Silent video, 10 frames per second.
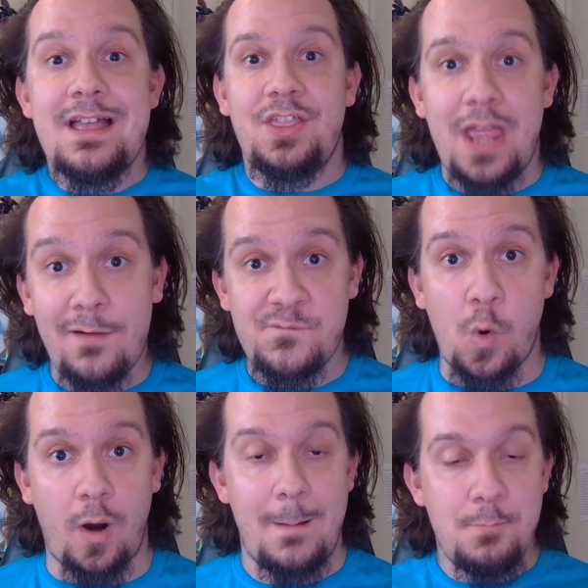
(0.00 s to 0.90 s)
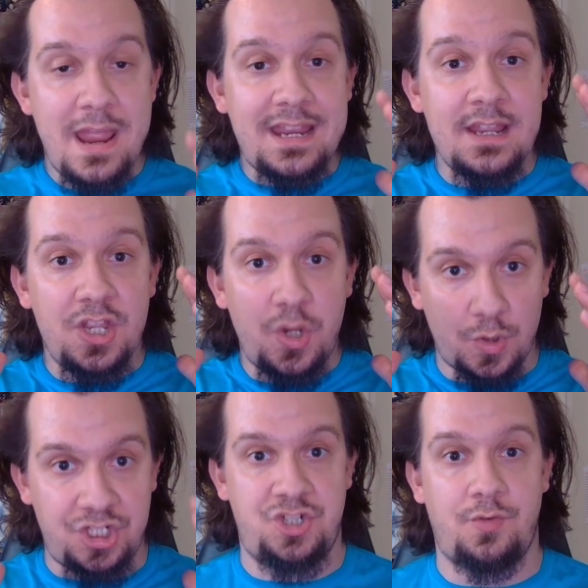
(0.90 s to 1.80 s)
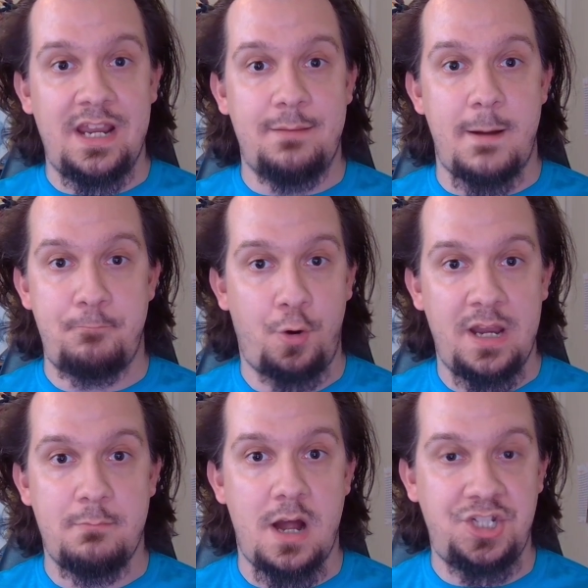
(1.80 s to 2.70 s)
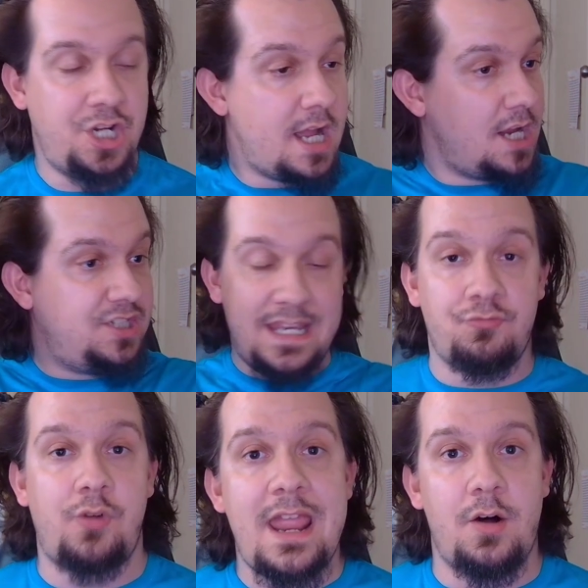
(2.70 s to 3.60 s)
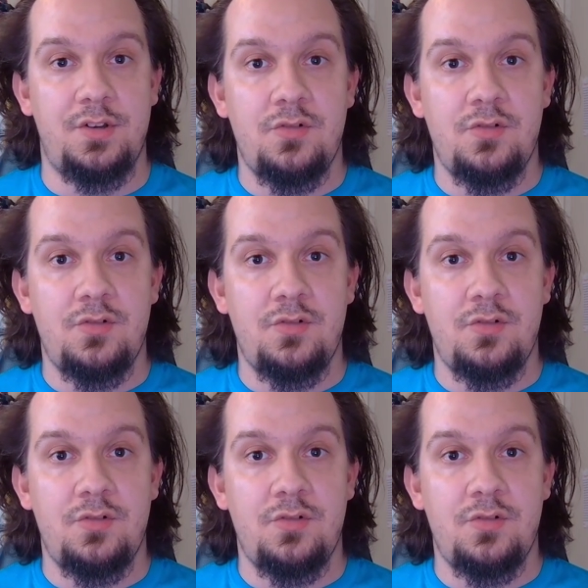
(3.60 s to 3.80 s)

therefore making your stream pretty much derailed.